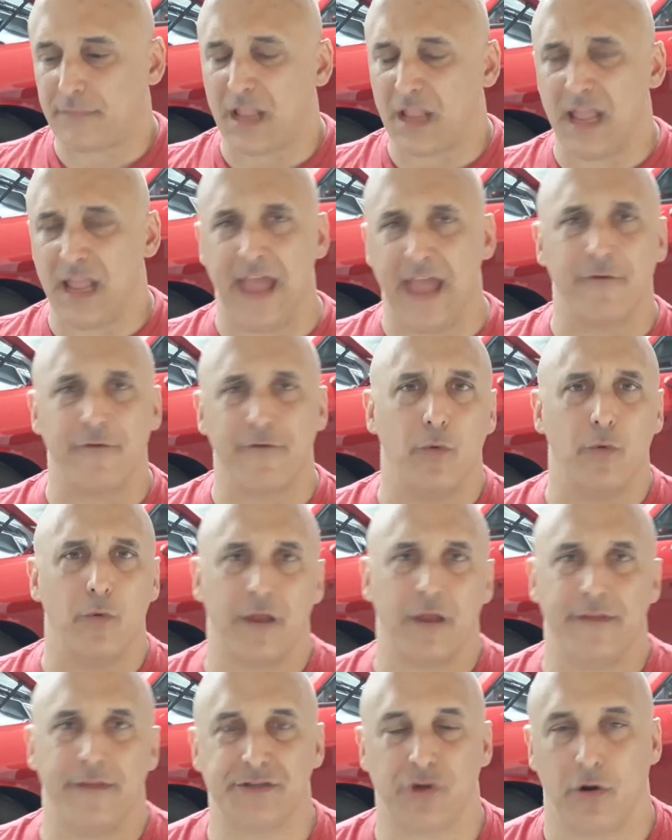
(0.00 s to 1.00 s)
Every one
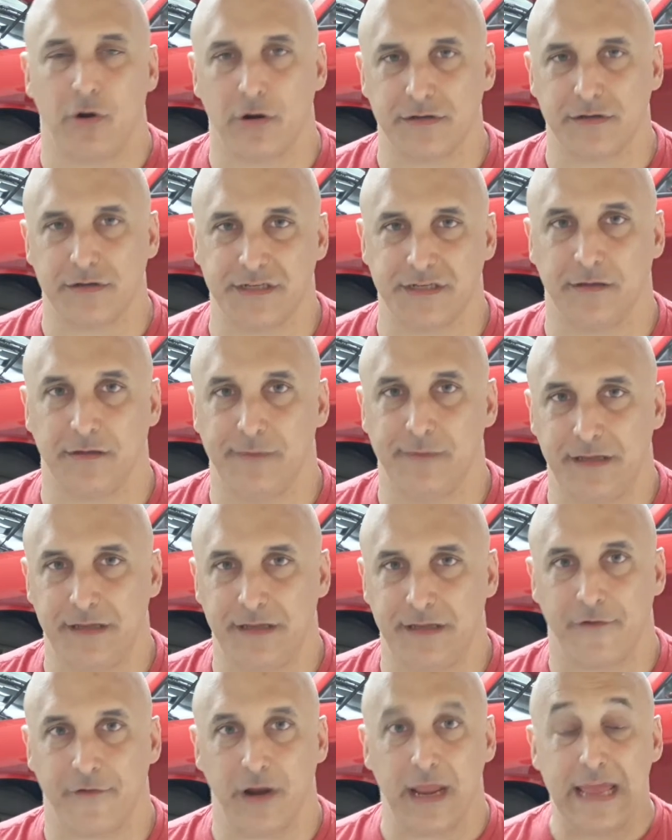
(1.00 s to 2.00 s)
of these cars is a little bit
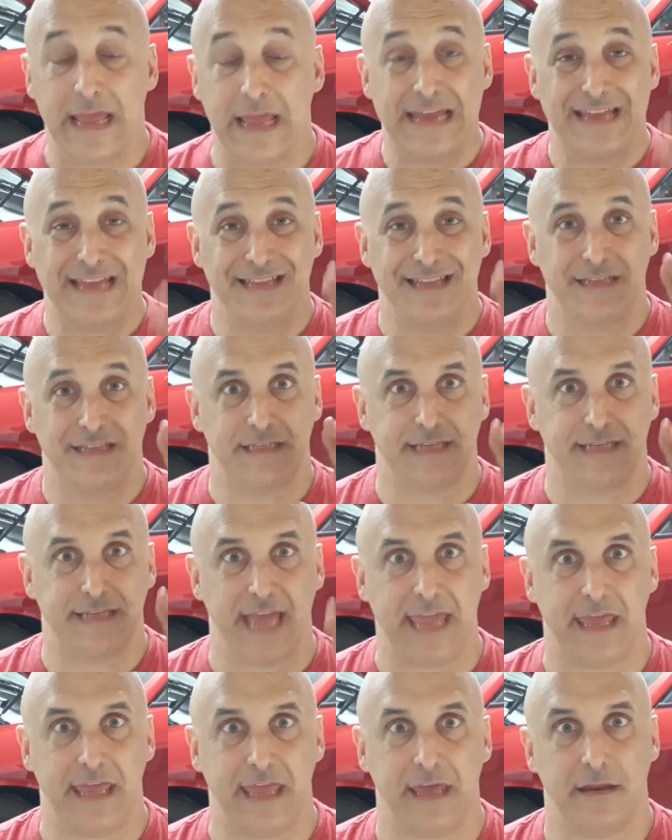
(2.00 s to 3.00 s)
different.
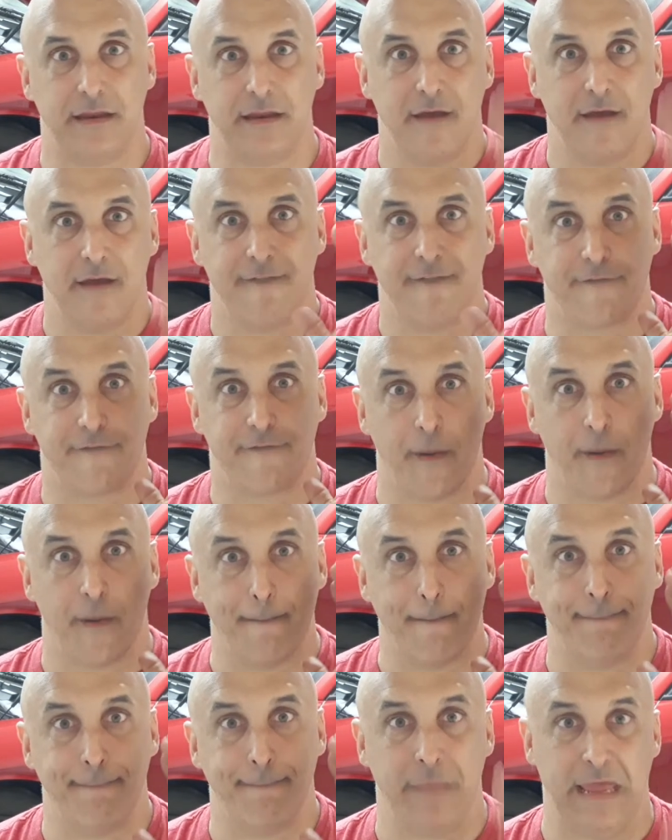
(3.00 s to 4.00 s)
Take it
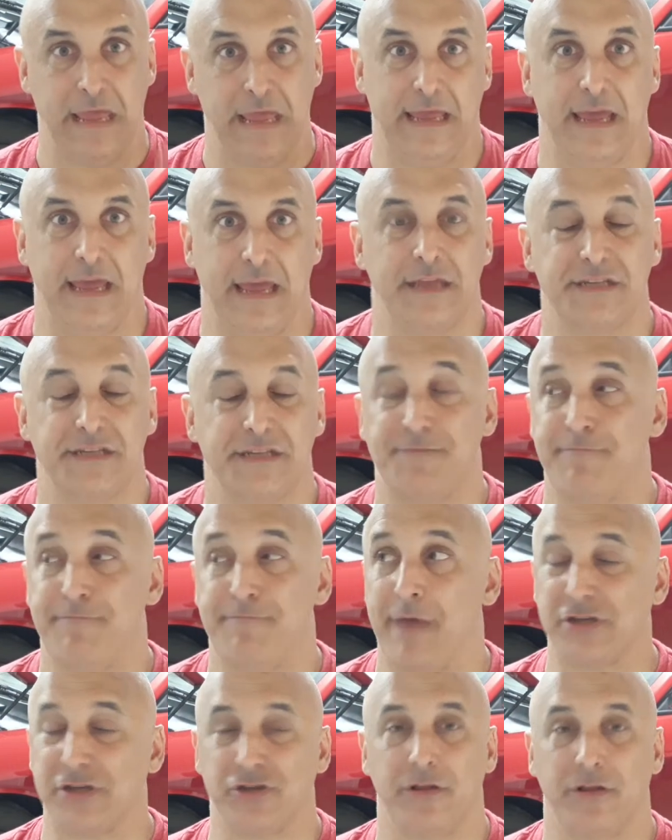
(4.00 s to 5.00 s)
from me, and
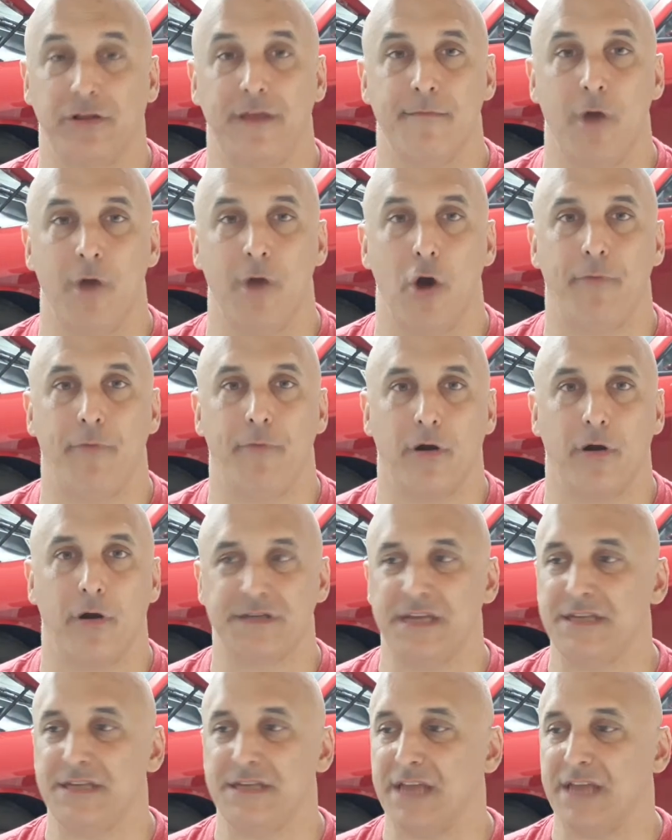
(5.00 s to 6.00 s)
especially the
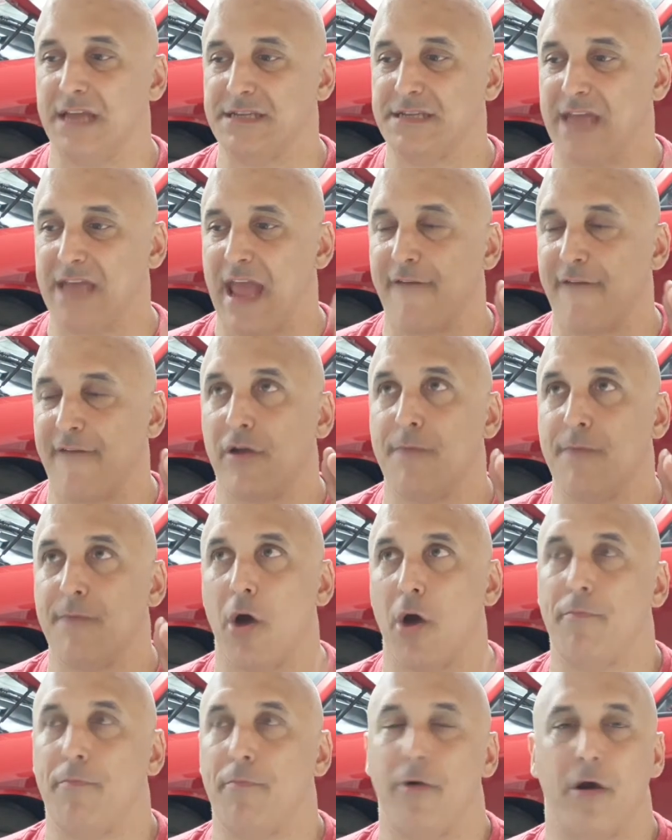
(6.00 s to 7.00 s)
Mopars. These things, every
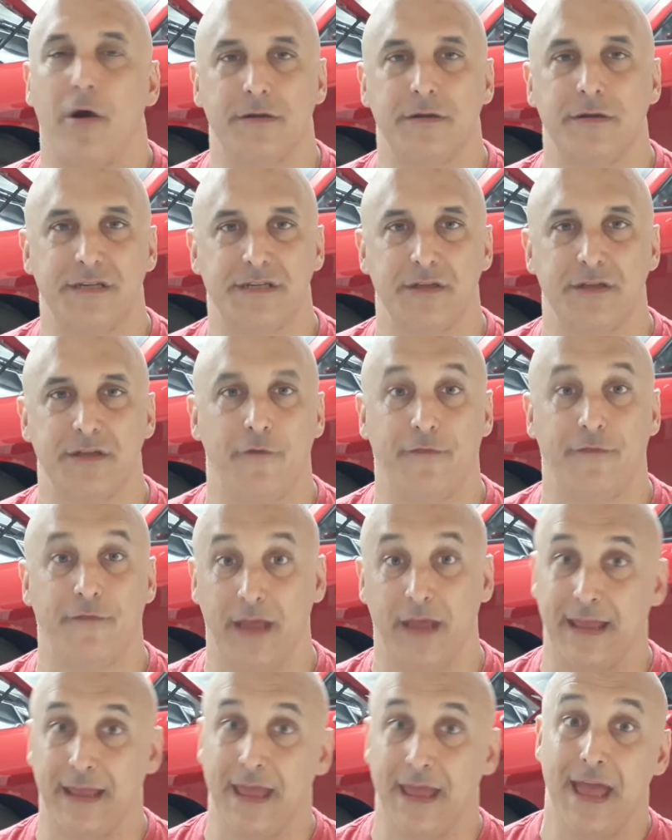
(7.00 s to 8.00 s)
Mopar is a
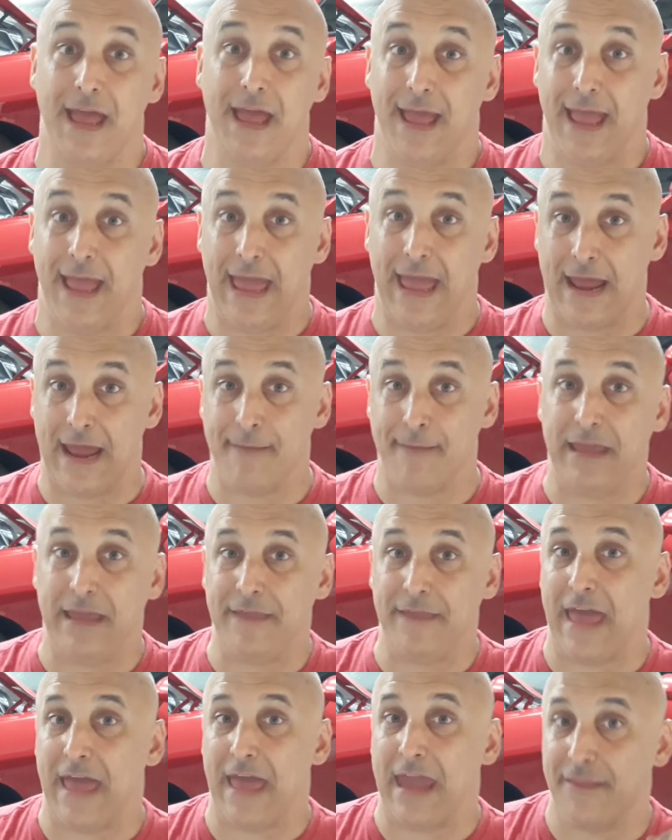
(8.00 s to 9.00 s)
snowflake, and I
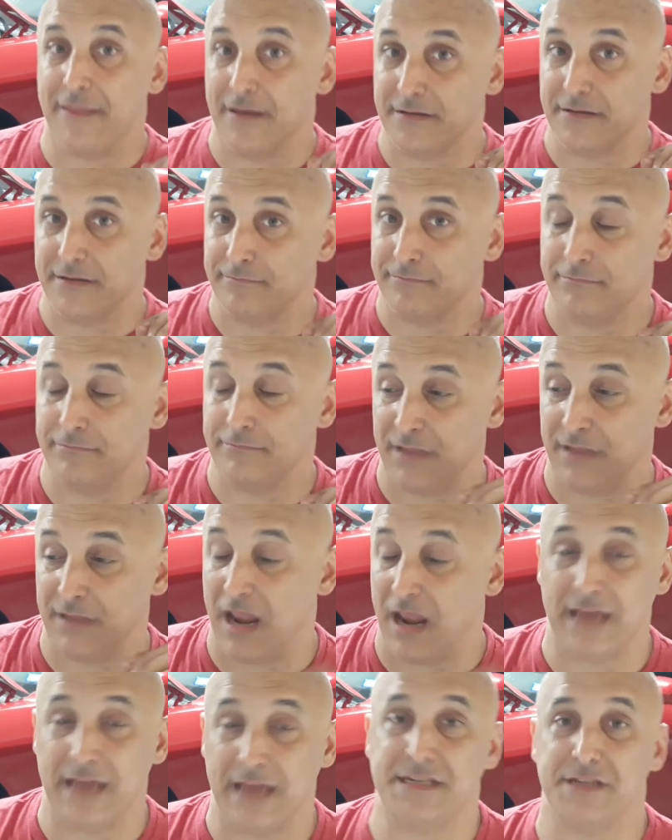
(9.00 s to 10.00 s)
mean that in the
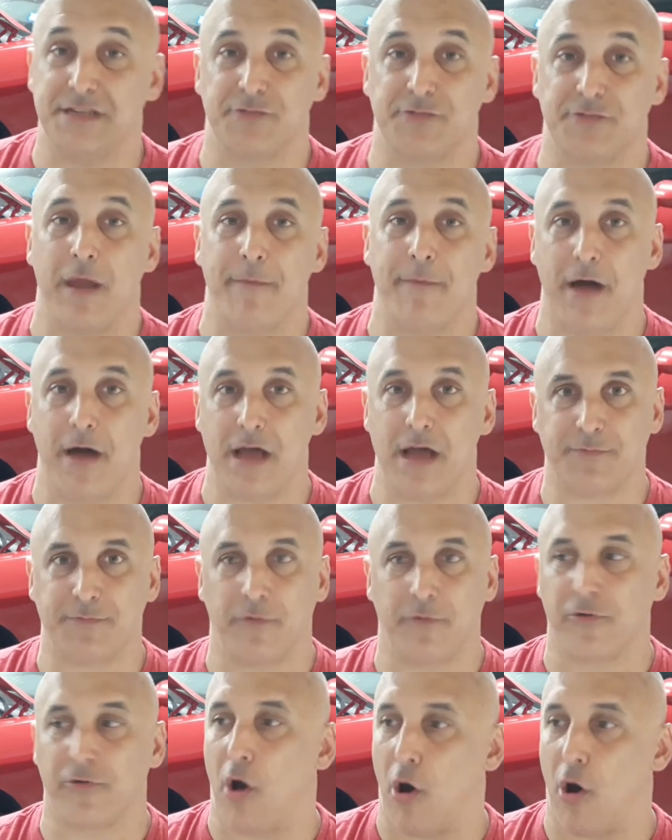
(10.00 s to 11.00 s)
nicest way
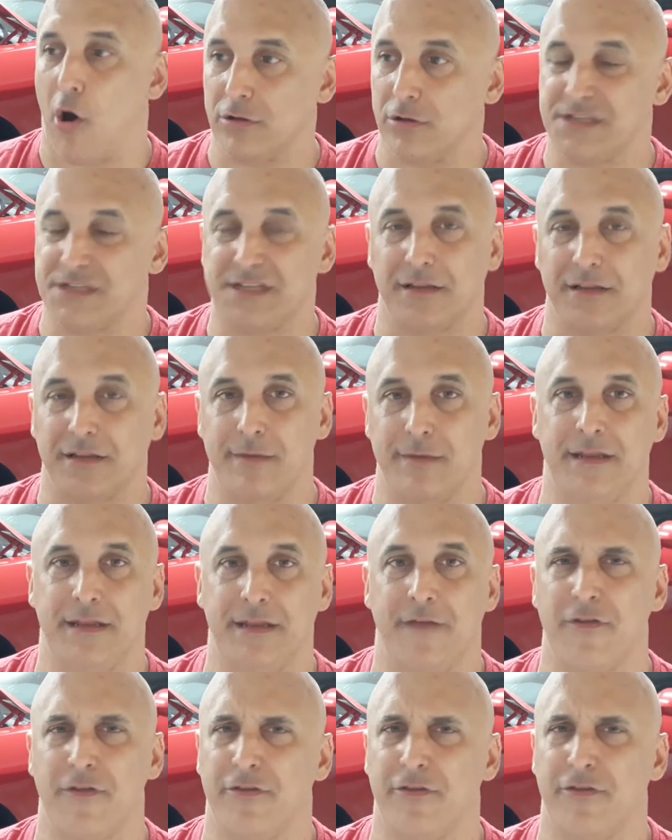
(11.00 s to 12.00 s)
possible. They're all just a little bit
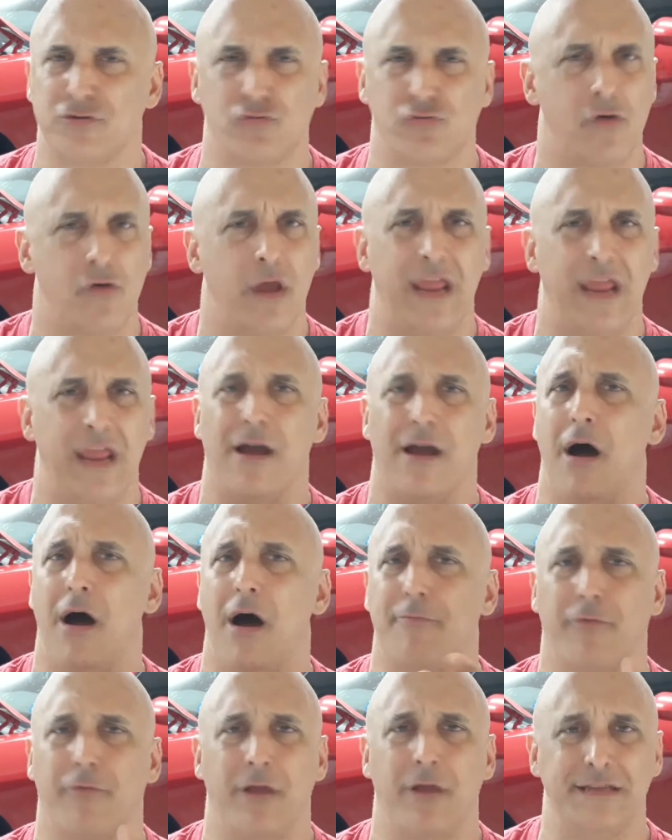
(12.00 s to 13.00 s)
different. There's running
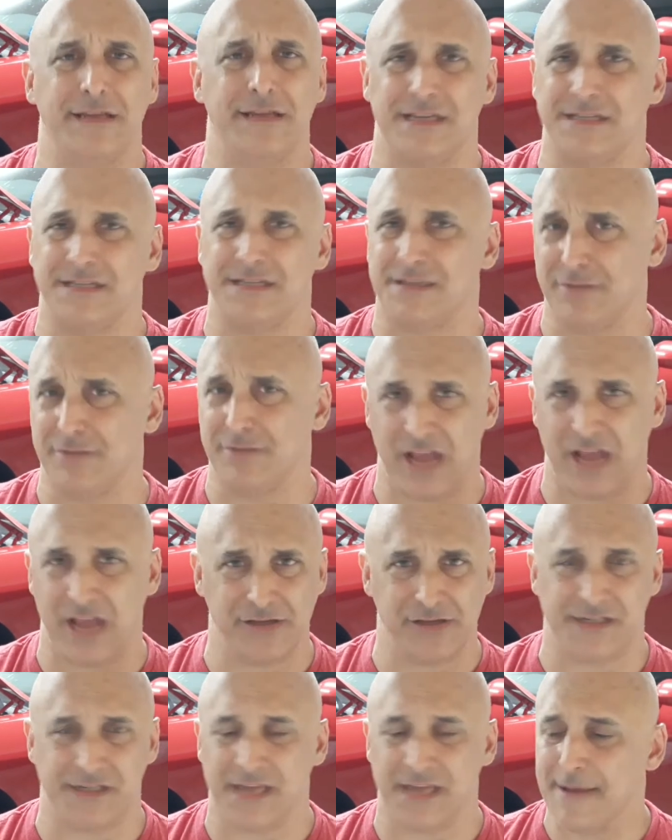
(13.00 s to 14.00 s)
operating system
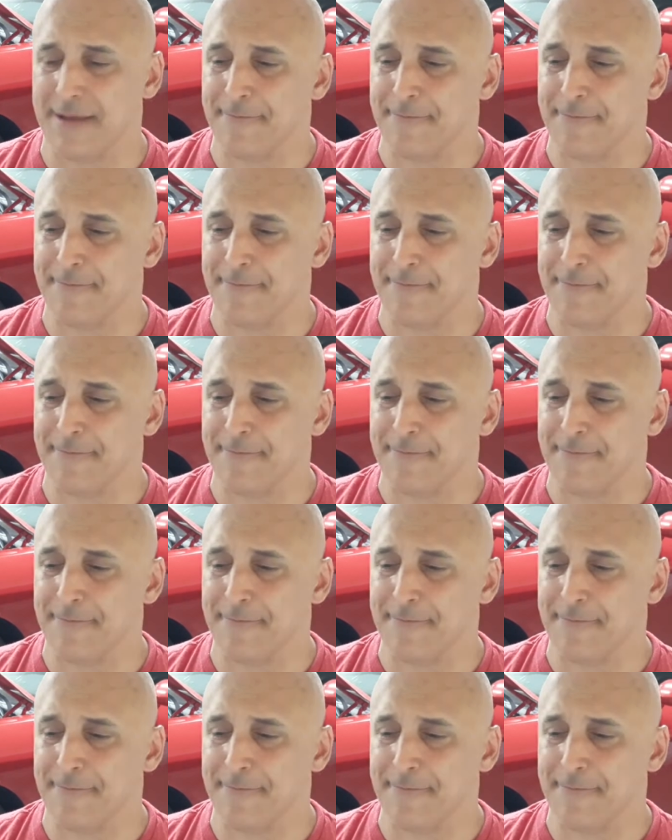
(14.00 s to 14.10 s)
changes.